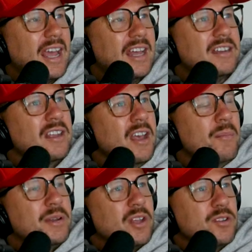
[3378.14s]
And
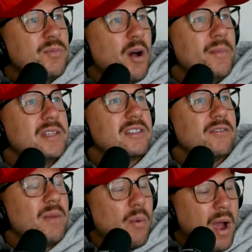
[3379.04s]
but those moments
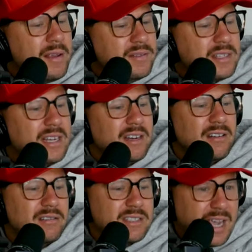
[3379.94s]
of my wife's
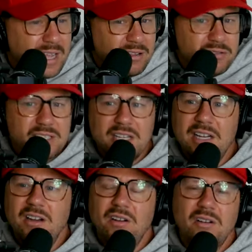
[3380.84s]
here, Taylor's
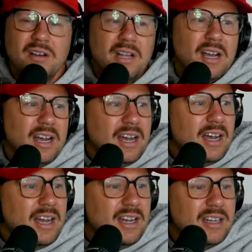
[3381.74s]
here.
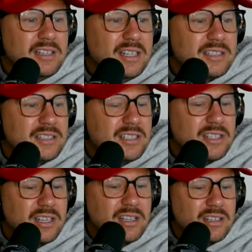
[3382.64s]
Uh, it's
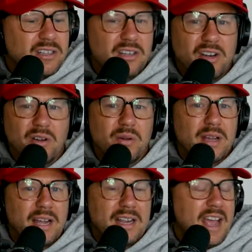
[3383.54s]
just a, you know,
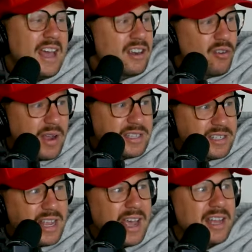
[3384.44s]
I had a great
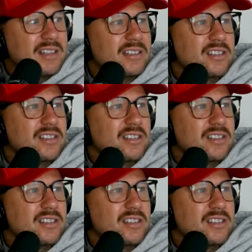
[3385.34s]
set.